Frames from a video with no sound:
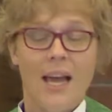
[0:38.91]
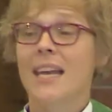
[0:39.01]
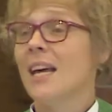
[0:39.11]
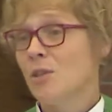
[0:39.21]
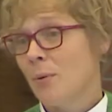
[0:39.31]

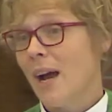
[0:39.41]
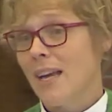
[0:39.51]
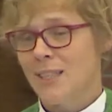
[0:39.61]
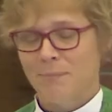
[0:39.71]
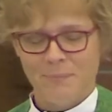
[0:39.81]
And I
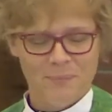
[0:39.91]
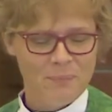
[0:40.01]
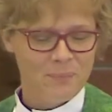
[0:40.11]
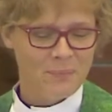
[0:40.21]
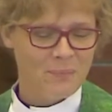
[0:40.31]
tried.
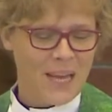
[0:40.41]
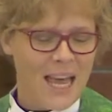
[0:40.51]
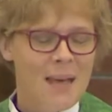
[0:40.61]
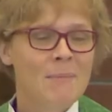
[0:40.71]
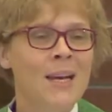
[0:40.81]

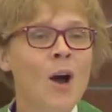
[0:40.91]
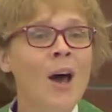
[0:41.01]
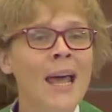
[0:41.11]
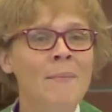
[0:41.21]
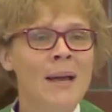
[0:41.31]
But
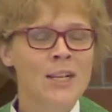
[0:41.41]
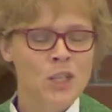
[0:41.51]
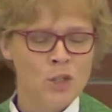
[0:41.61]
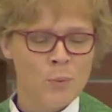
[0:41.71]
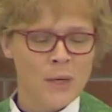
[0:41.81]
all I
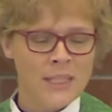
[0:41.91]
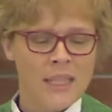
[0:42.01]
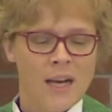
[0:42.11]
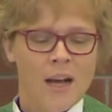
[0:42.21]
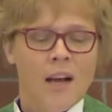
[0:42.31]
managed was,
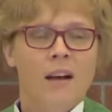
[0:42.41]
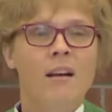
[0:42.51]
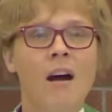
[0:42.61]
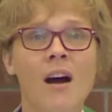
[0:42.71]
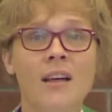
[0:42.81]

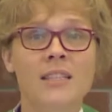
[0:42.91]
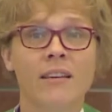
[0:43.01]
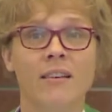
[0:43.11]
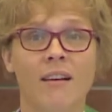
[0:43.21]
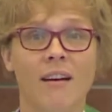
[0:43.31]
God,
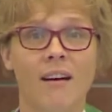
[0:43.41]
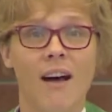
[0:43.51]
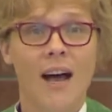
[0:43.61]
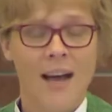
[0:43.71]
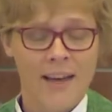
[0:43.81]

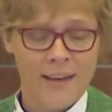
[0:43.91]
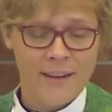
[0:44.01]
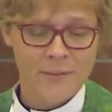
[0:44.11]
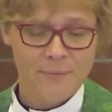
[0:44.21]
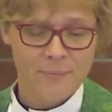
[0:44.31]
I.